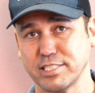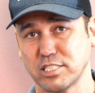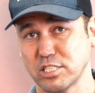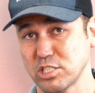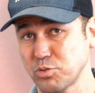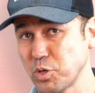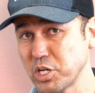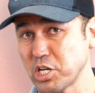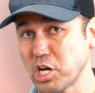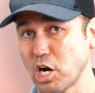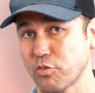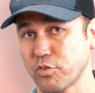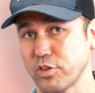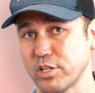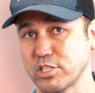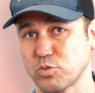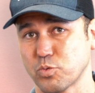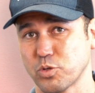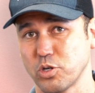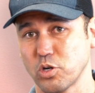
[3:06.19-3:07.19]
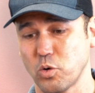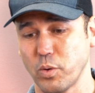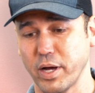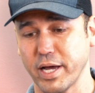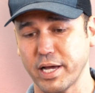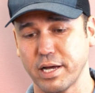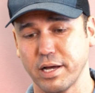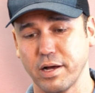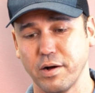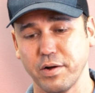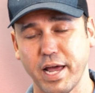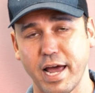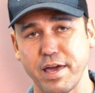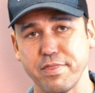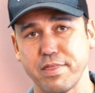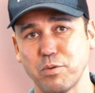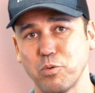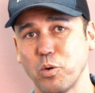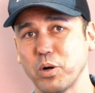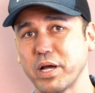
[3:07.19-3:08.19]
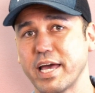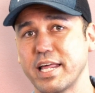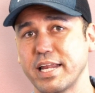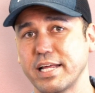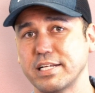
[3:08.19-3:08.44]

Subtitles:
Just wanna go over this real quick, okay? Then we'll get